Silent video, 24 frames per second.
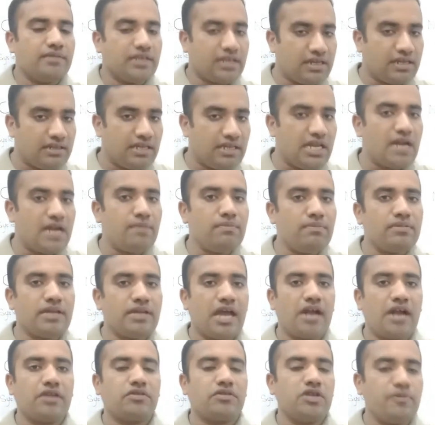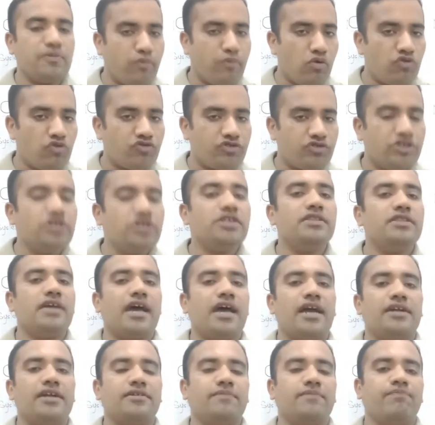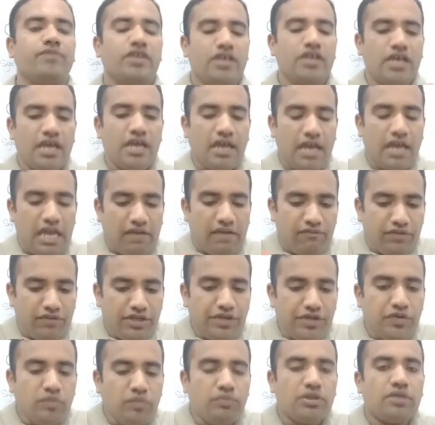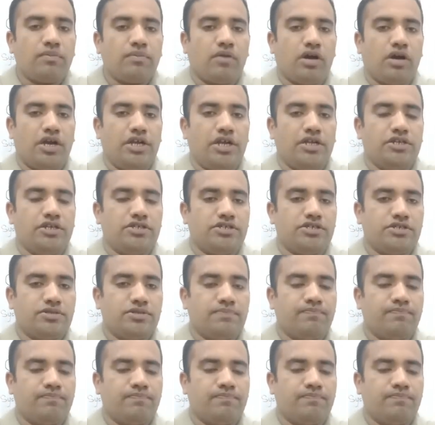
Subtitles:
they claim that, they posted that every human mind,